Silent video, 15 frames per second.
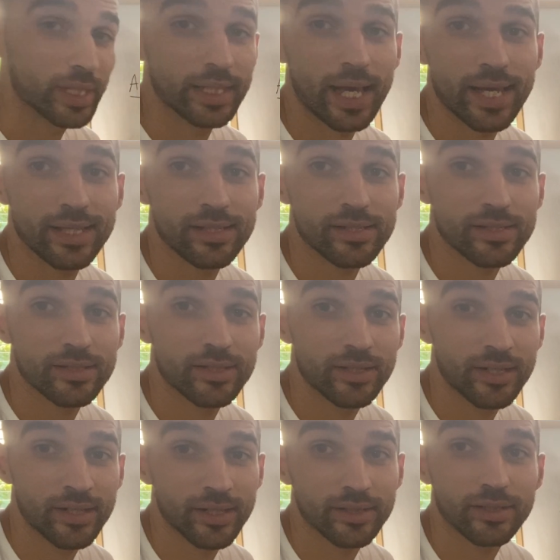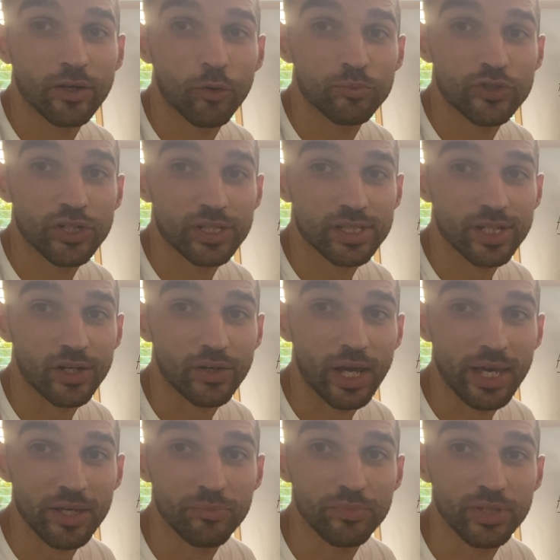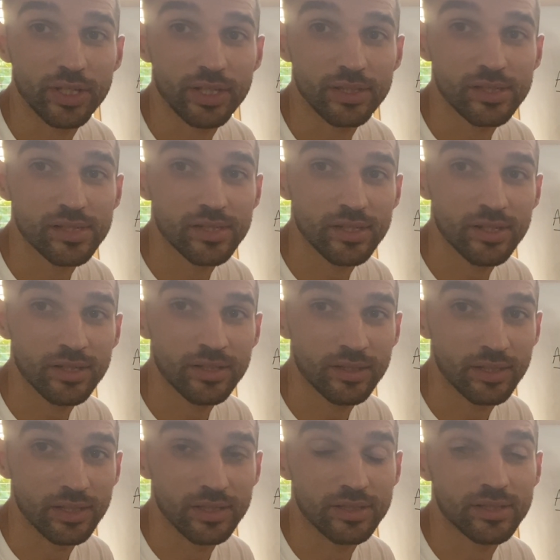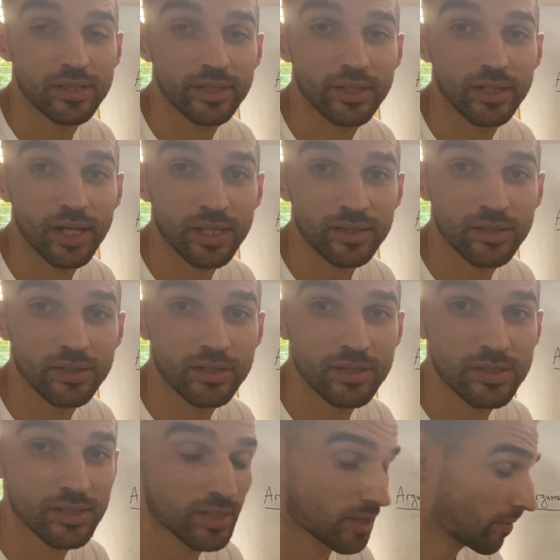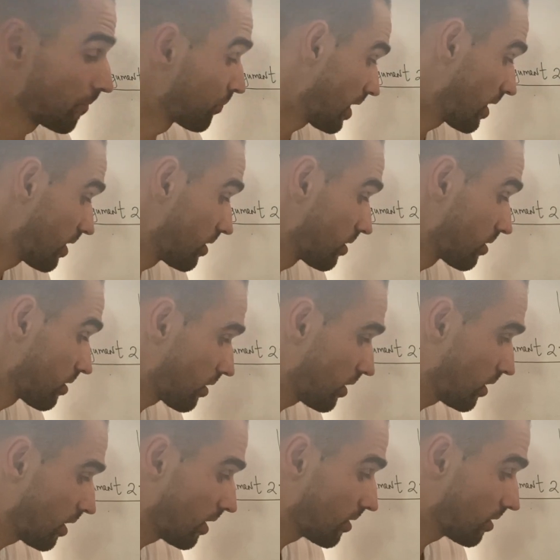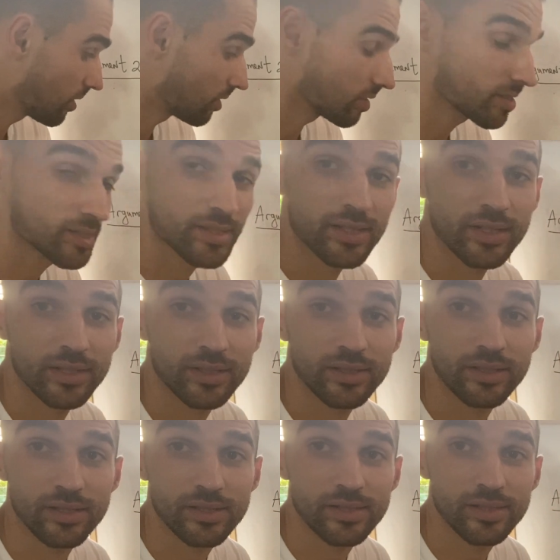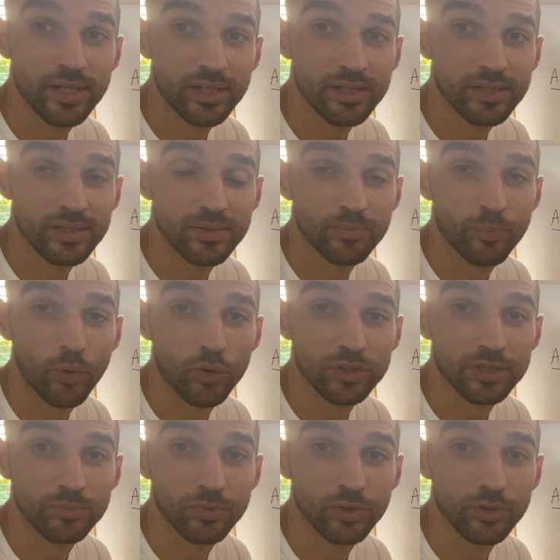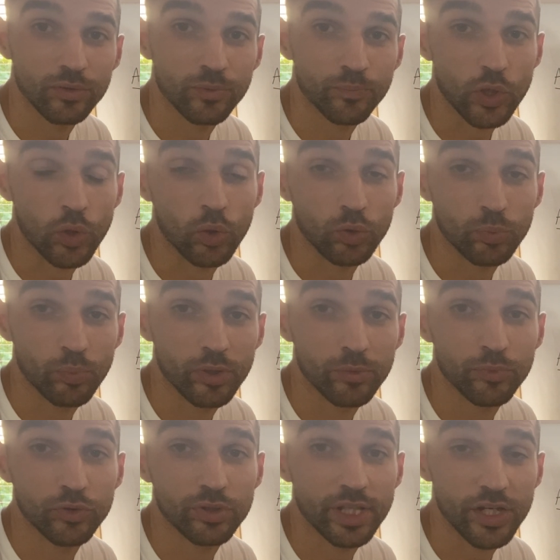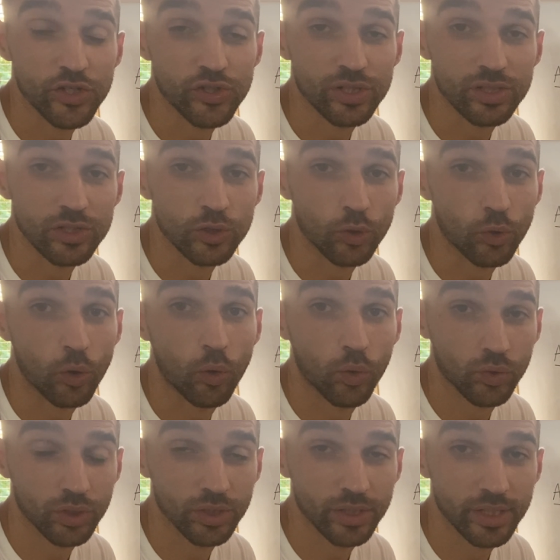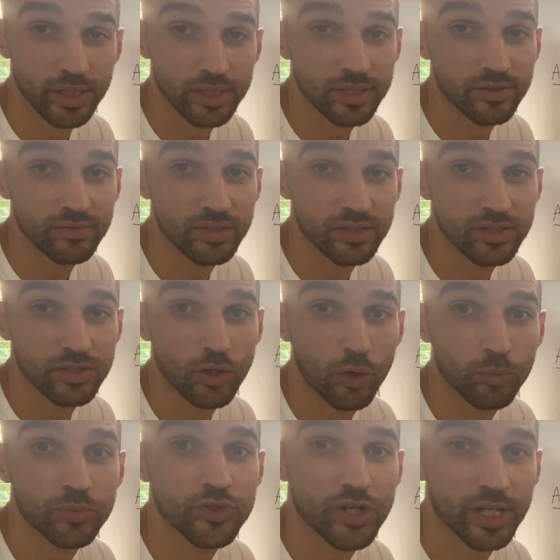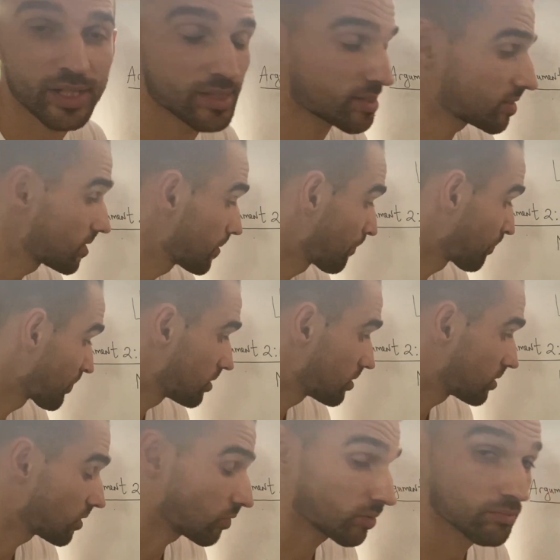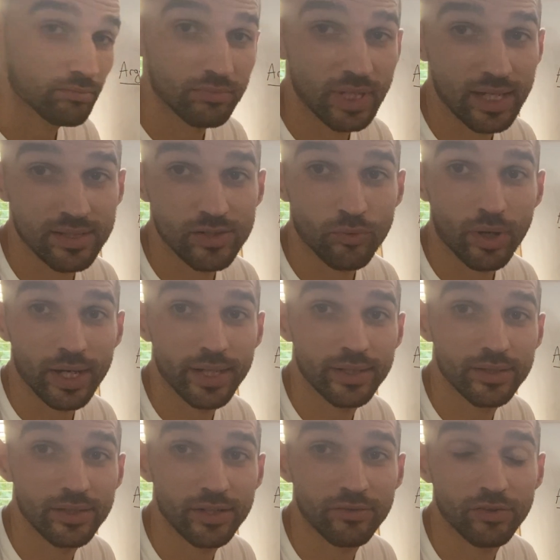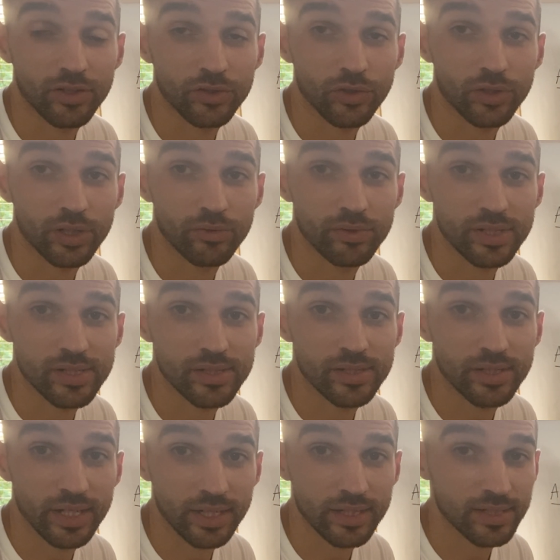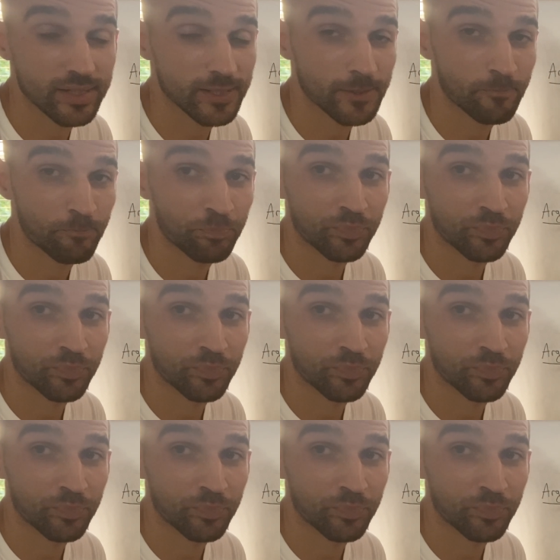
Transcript: When n is three and the objects are a, b, and c, these three letters, and here are listed the six possible so-called permutations or orderings of these objects. So that's why three factorial is six.